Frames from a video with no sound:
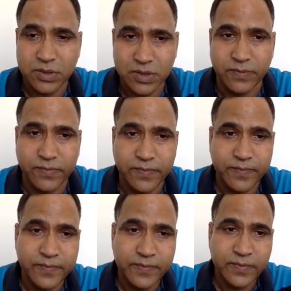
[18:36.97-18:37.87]
stuff.
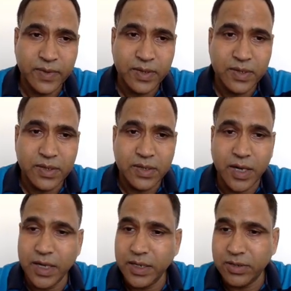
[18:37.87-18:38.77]

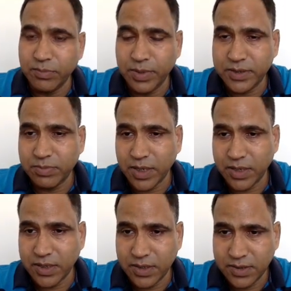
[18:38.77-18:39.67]
Highly complex
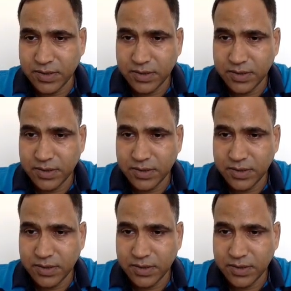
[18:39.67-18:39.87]
market.